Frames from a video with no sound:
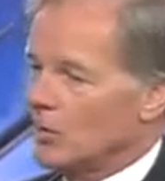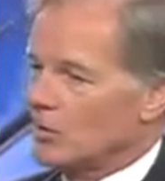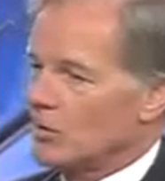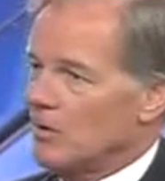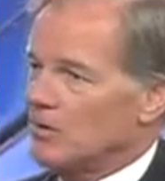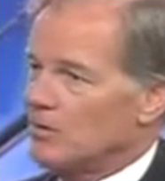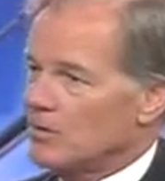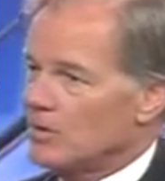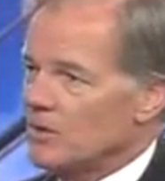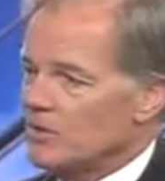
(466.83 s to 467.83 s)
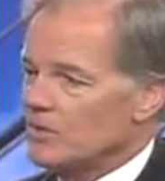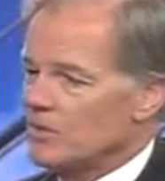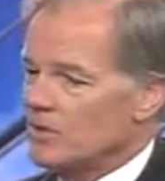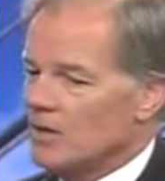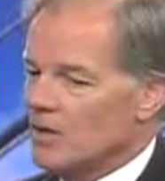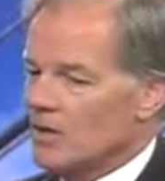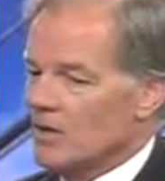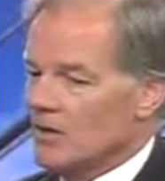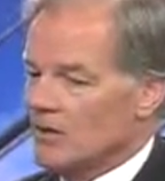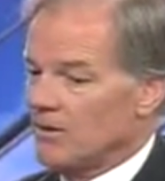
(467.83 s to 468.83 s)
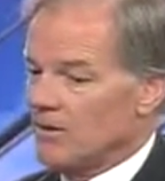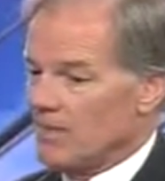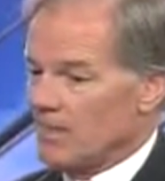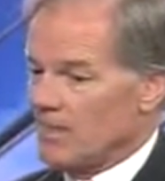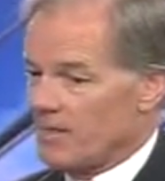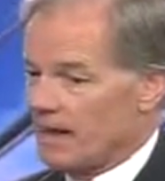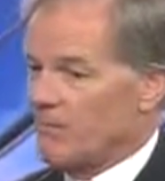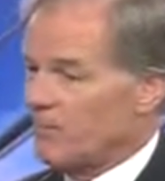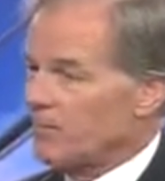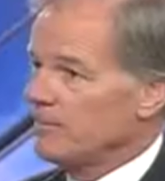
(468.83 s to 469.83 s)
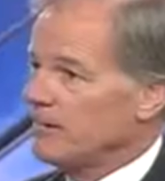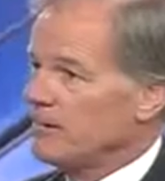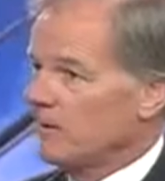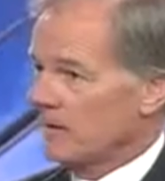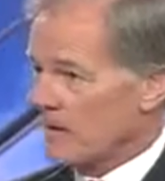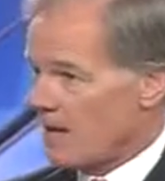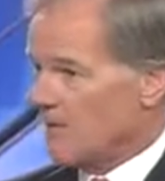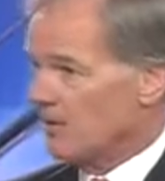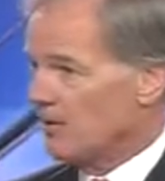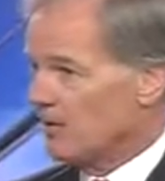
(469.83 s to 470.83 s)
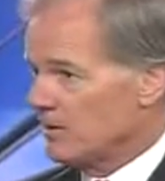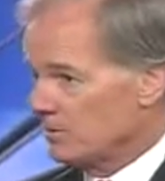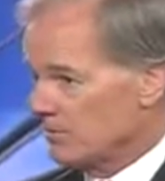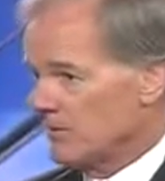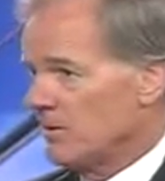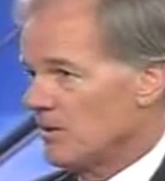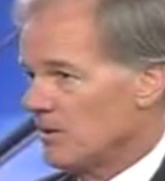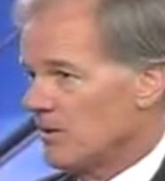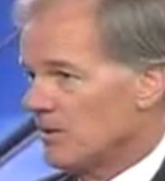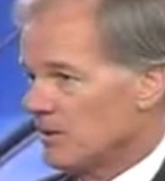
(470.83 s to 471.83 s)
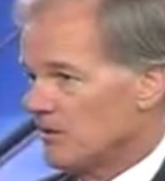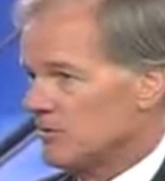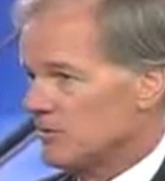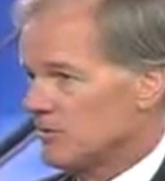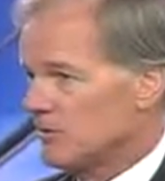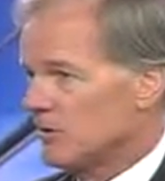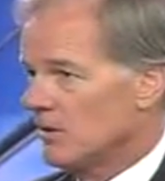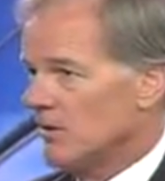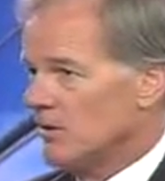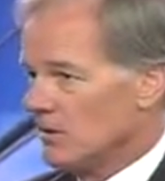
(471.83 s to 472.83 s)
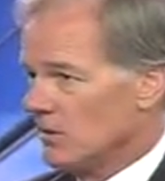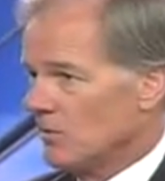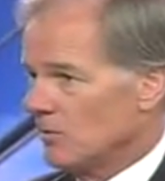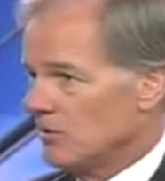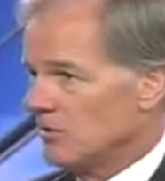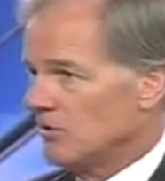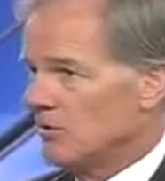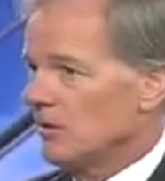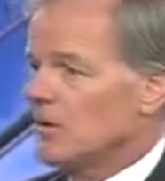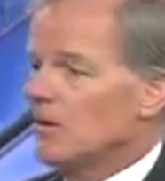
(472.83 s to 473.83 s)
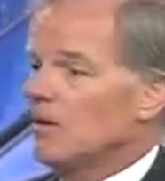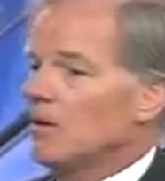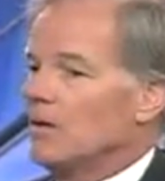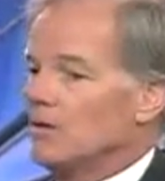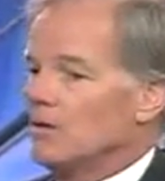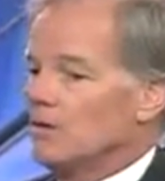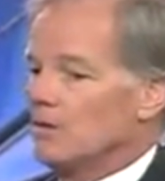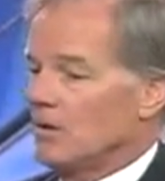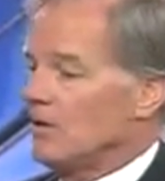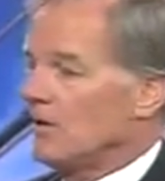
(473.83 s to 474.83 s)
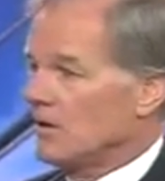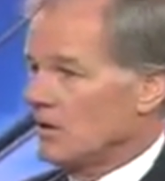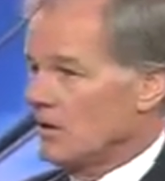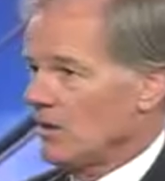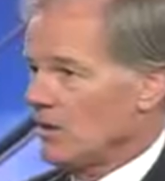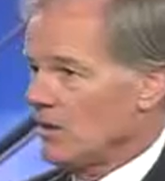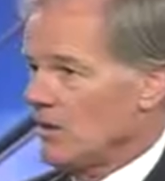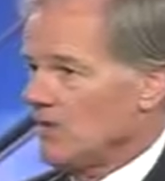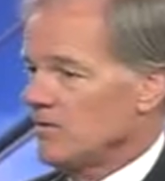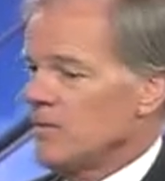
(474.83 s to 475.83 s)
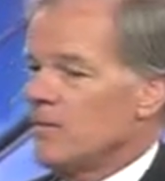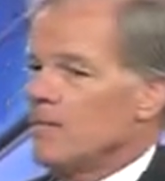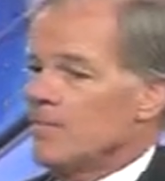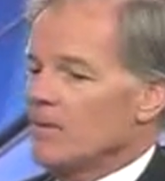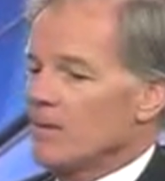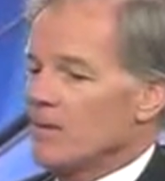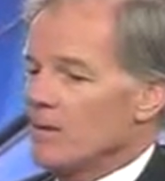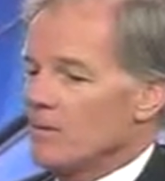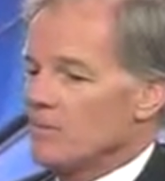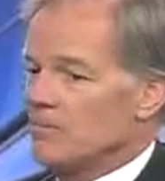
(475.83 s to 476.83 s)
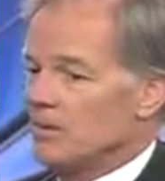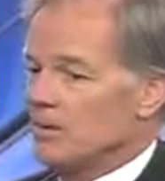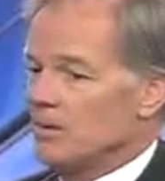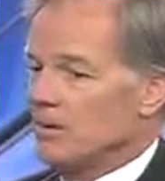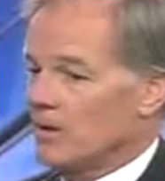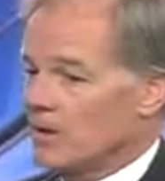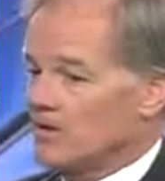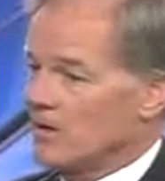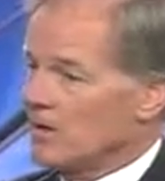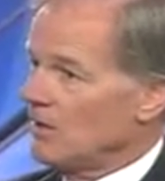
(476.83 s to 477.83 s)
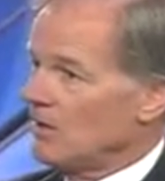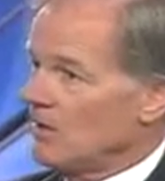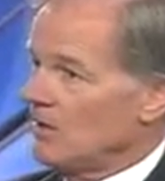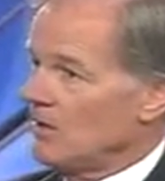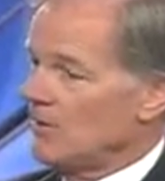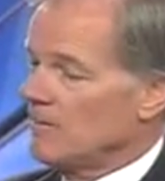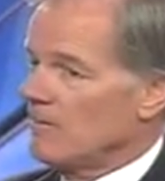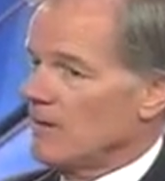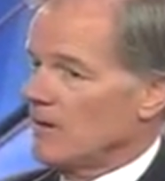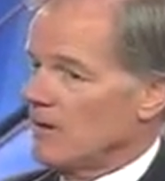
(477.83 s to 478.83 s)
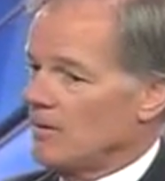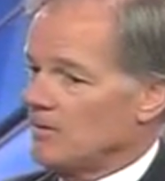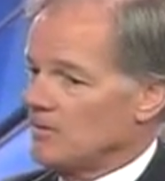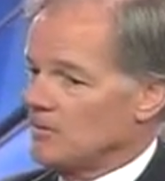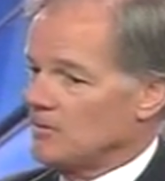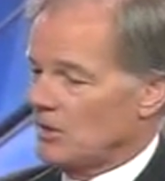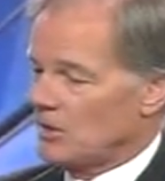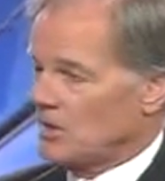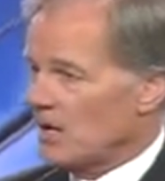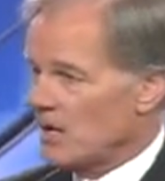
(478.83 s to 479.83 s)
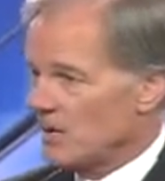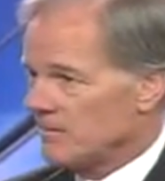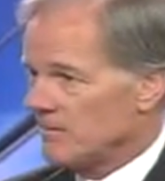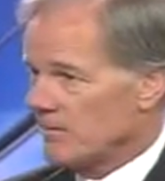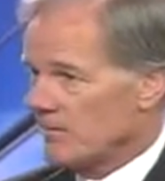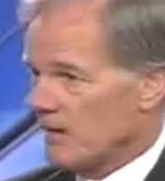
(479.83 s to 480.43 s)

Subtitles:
work well and to create jobs. I think that will bring me a capability and an ability to make a contribution in Washington that none of the other candidates have. But against Senator Dodd,